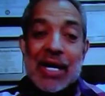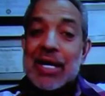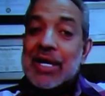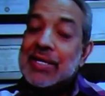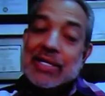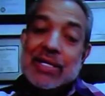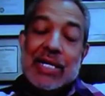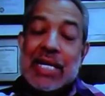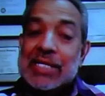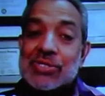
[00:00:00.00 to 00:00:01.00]
I
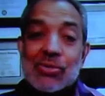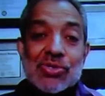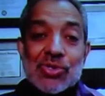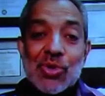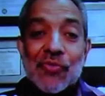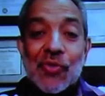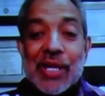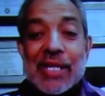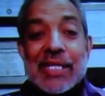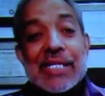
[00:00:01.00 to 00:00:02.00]

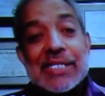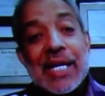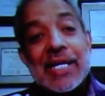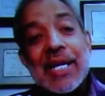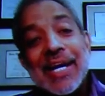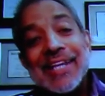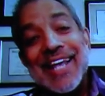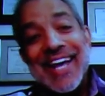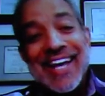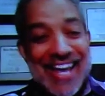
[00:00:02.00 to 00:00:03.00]
like it because they
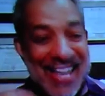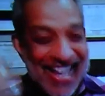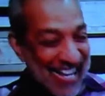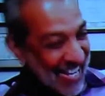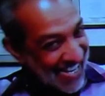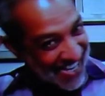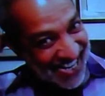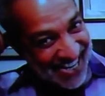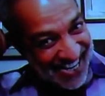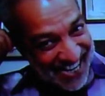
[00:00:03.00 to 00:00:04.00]
didn't ask him. They just
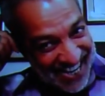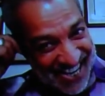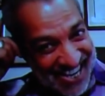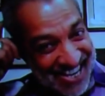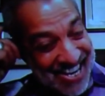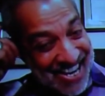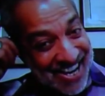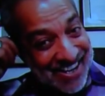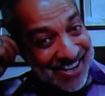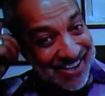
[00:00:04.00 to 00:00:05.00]
informed him, "You are
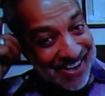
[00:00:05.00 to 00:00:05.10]
now our